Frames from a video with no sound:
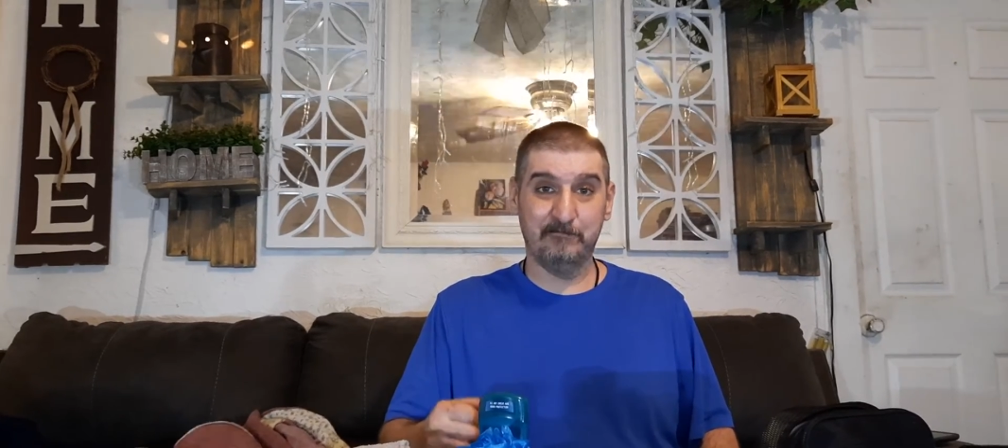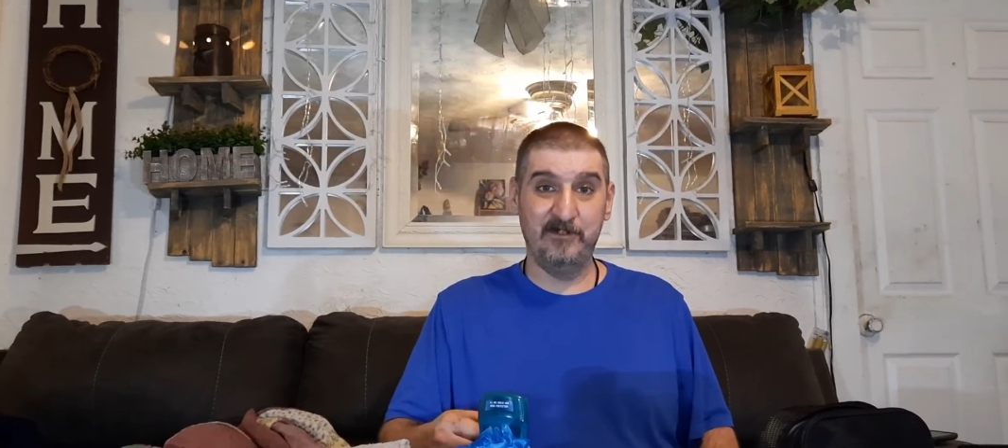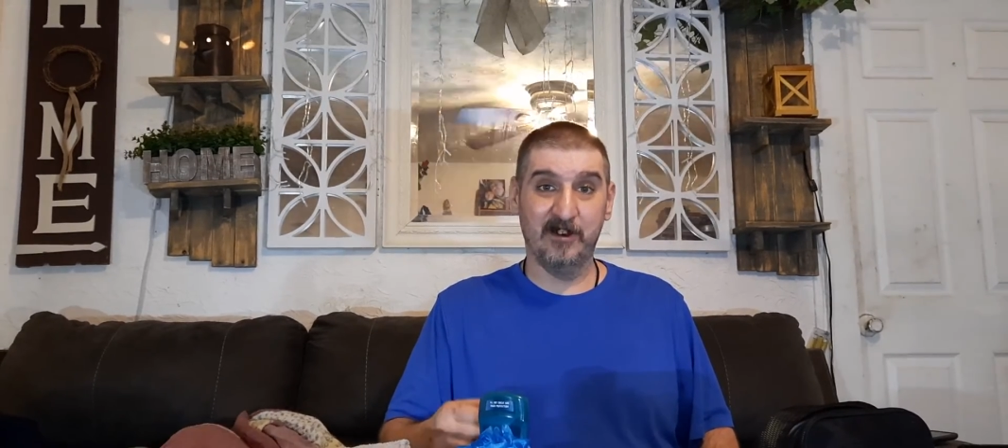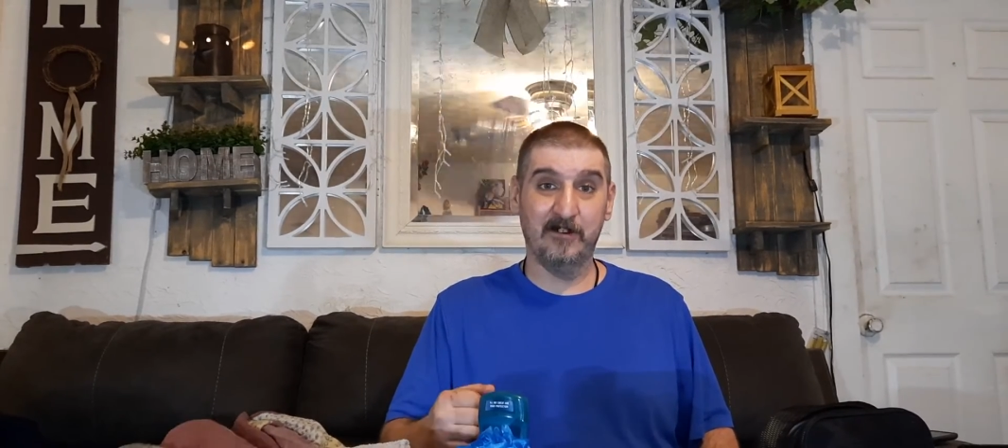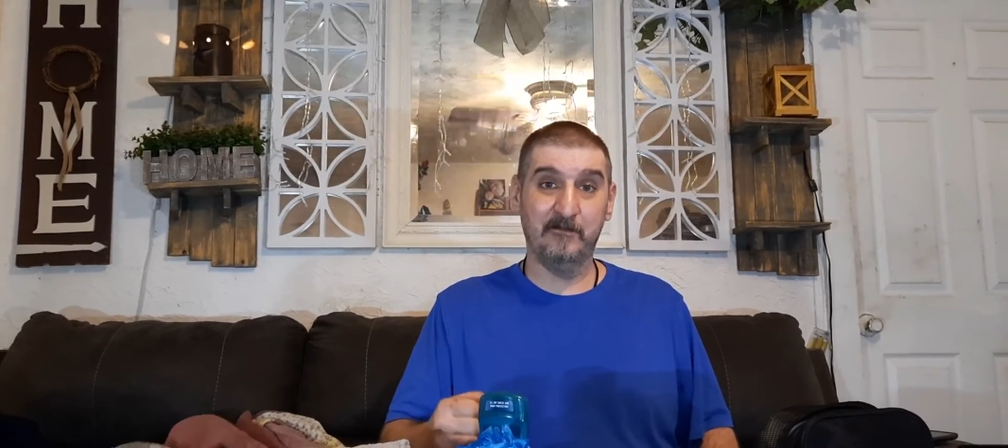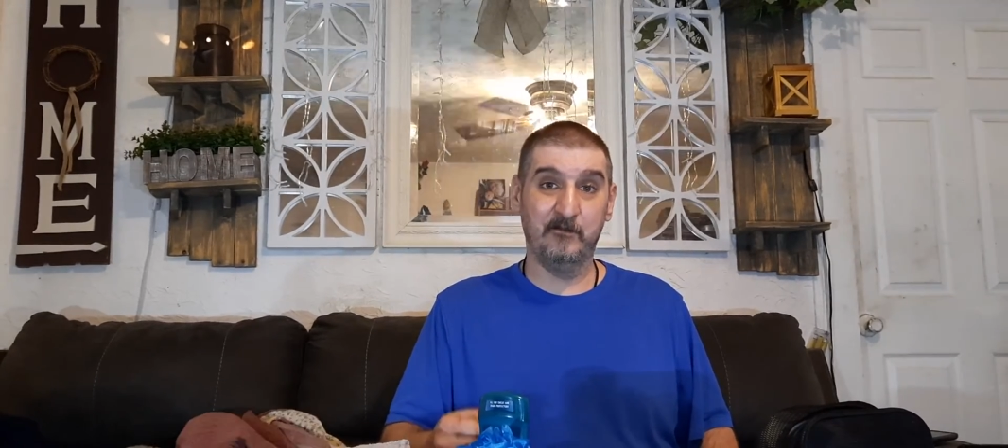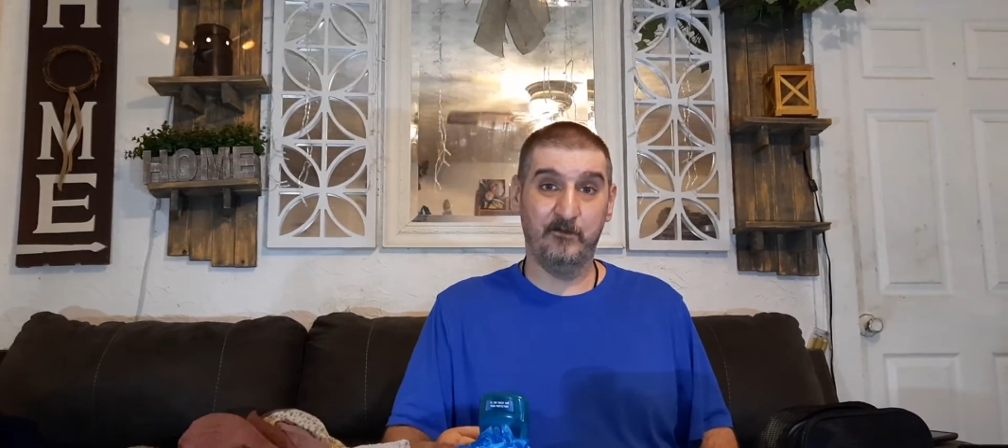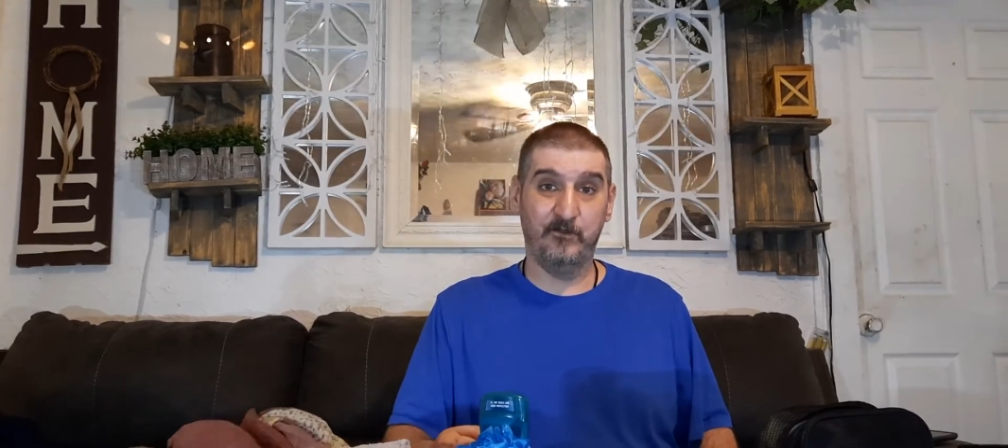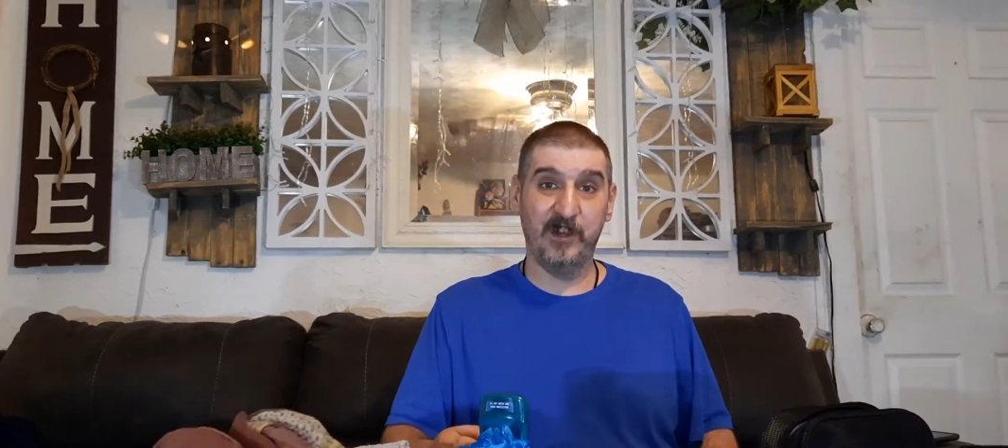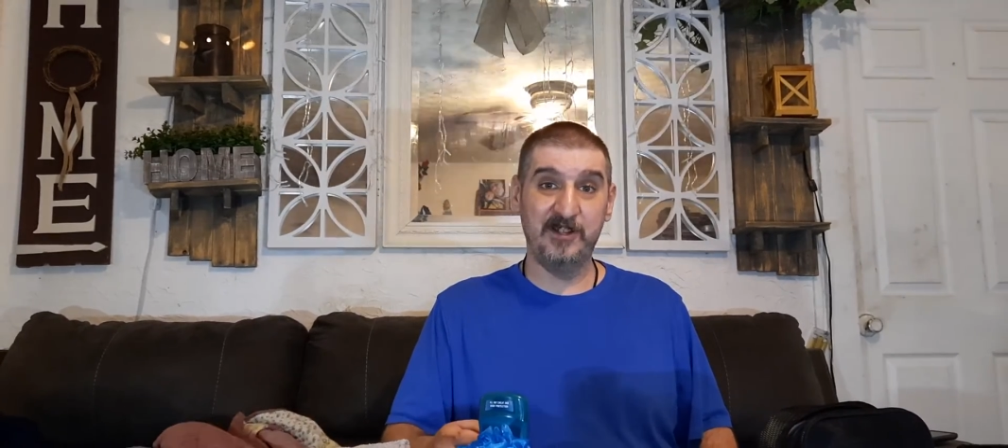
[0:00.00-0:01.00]
me on
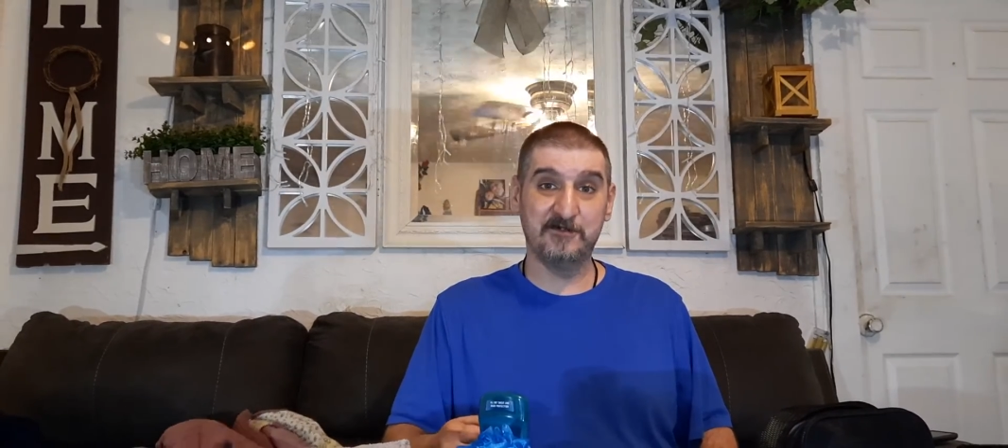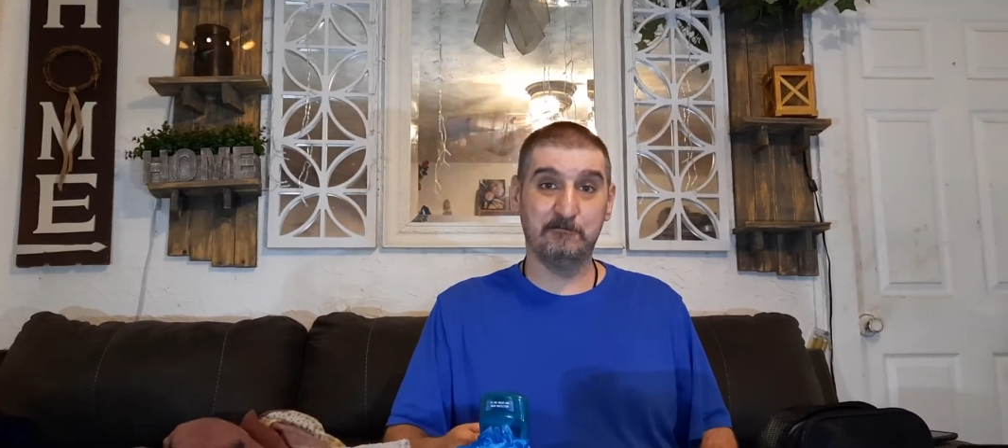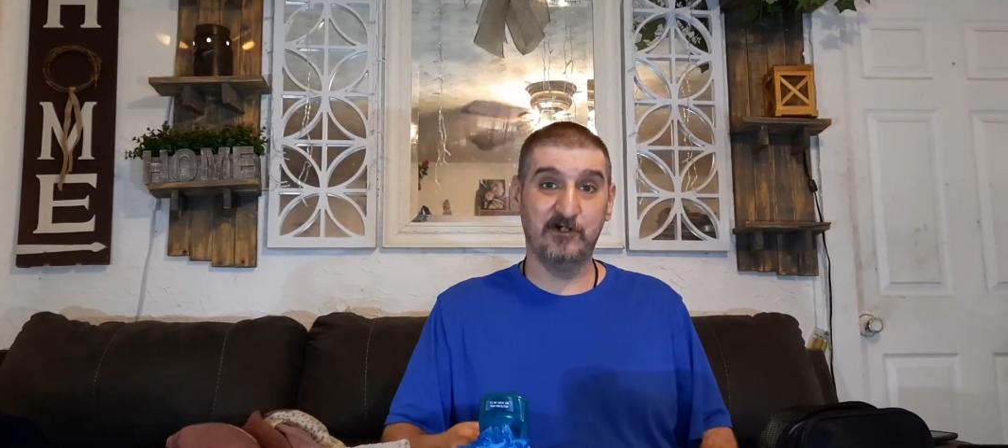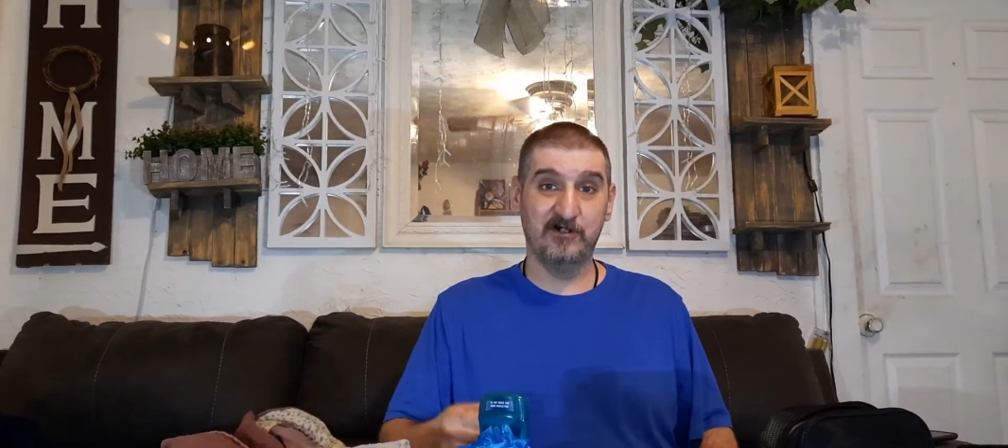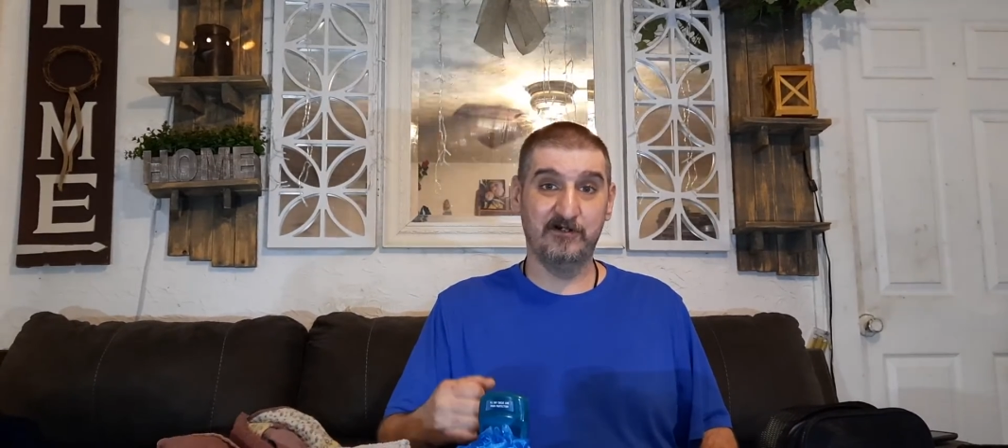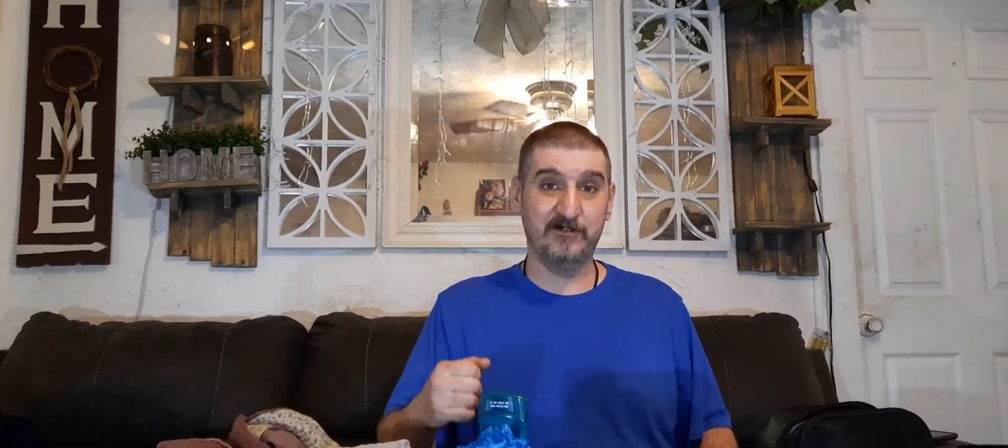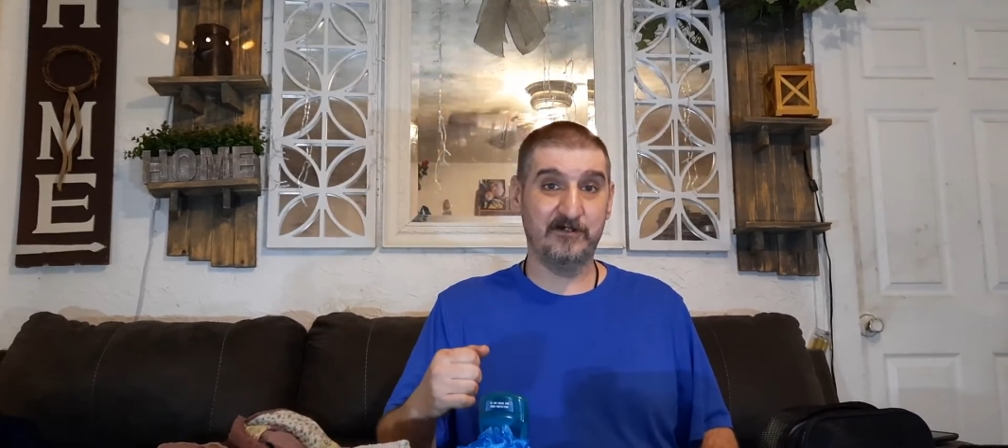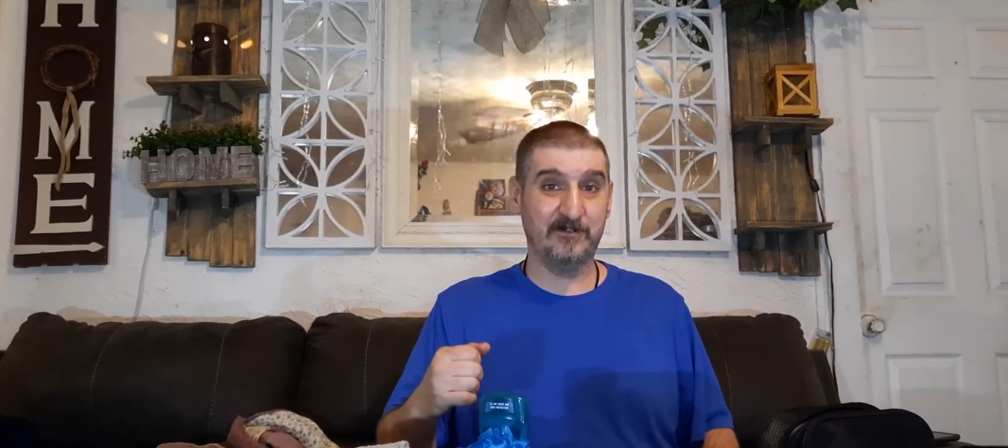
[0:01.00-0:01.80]
Facebook,